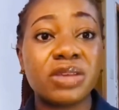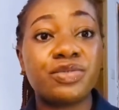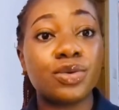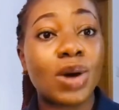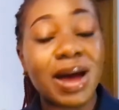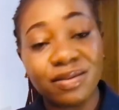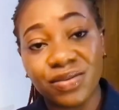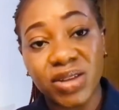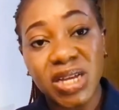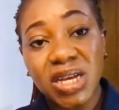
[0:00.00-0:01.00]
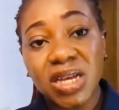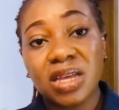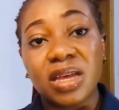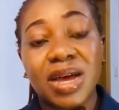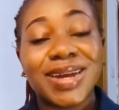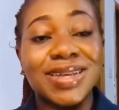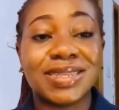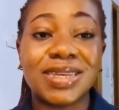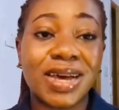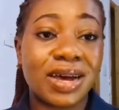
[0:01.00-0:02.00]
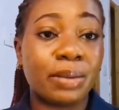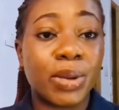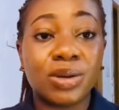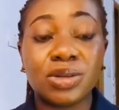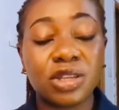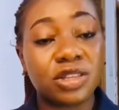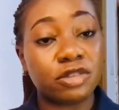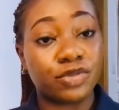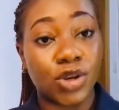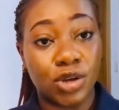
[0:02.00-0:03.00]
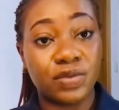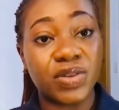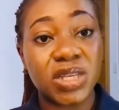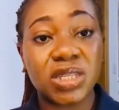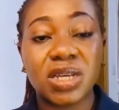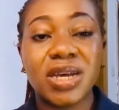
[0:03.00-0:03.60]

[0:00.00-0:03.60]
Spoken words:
If you have an idea about it, if you love it,